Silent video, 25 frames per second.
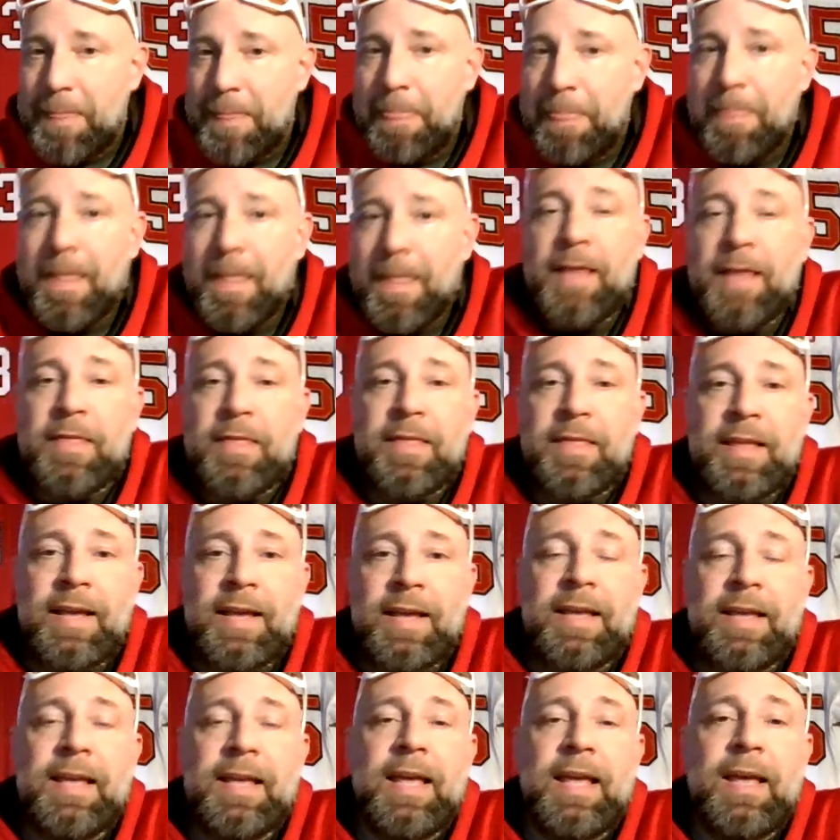I
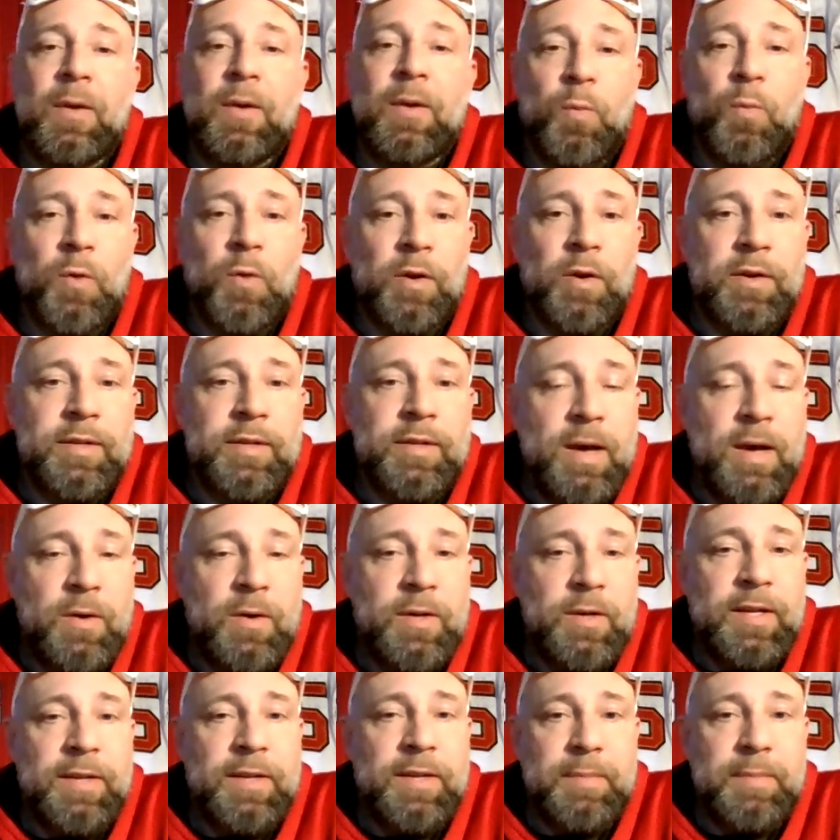think it worked
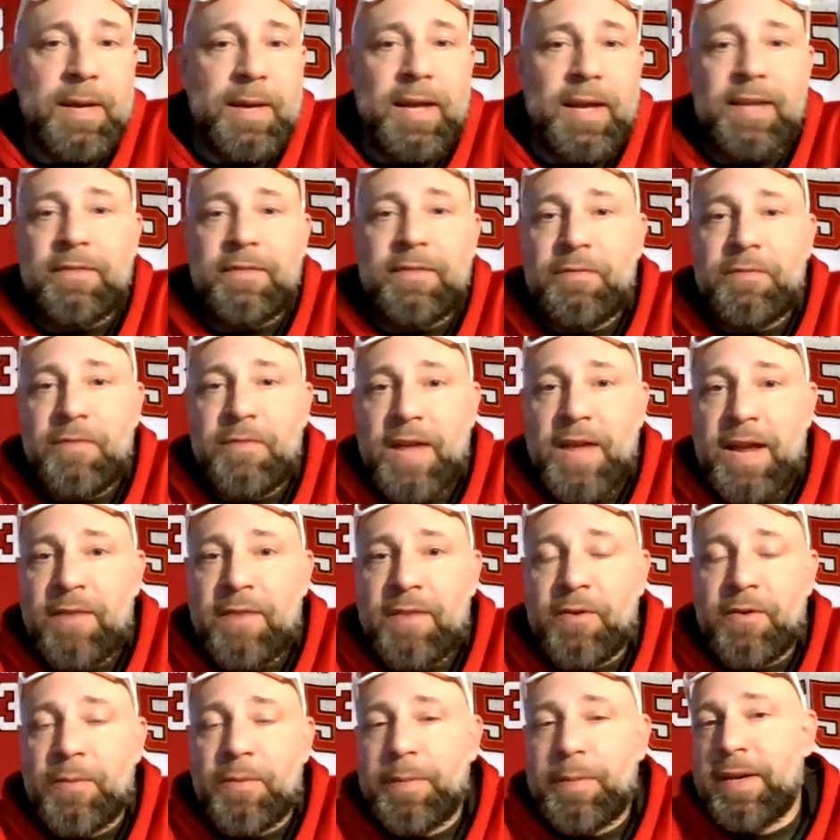out in my
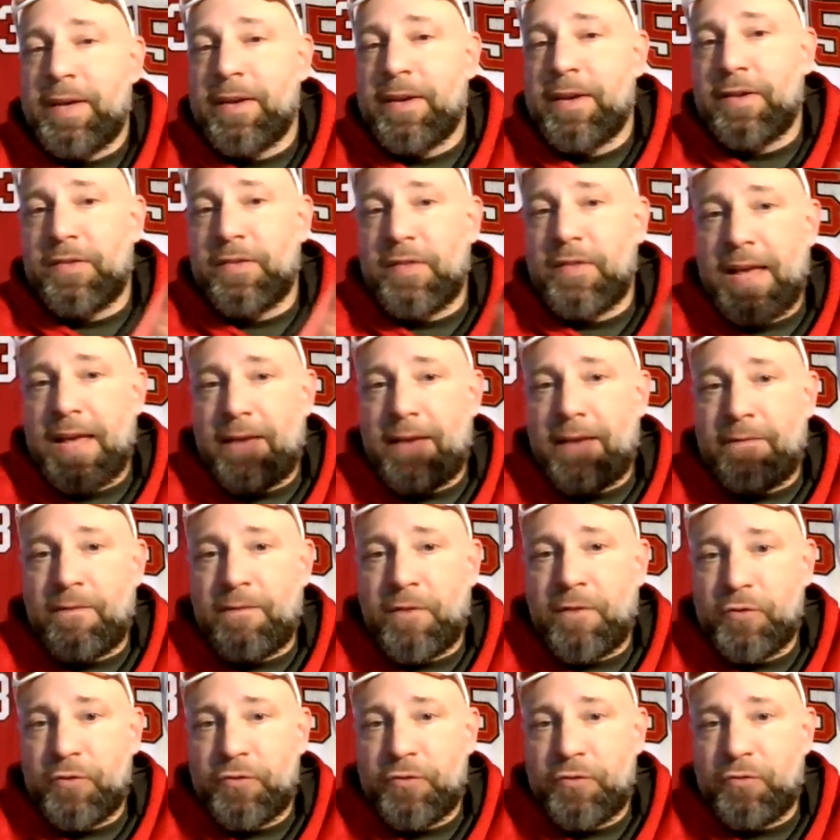favor because that
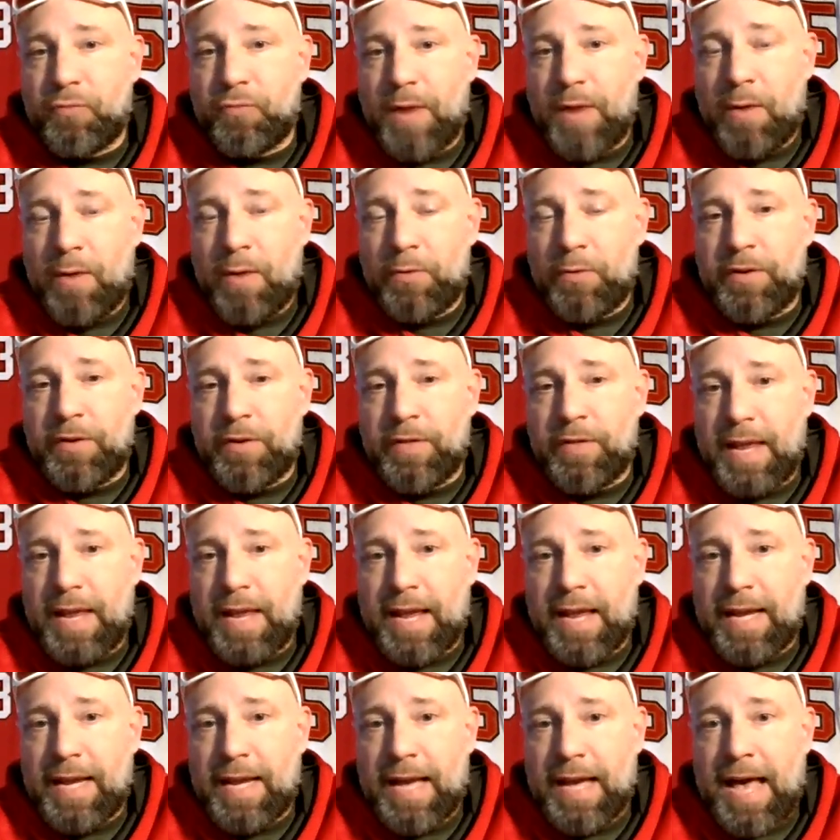first rounder that
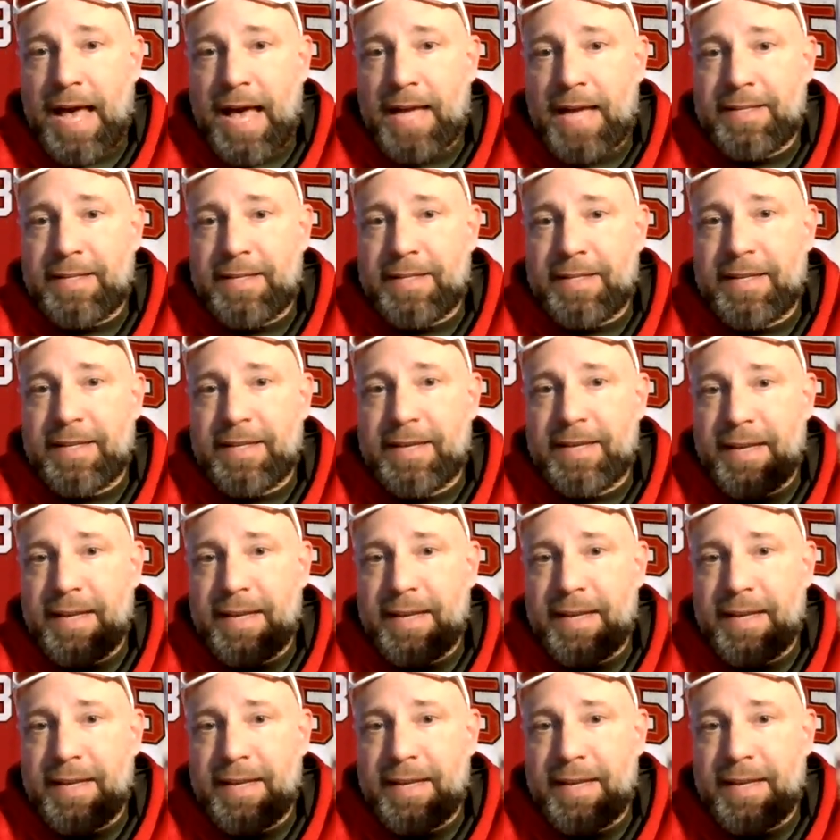I got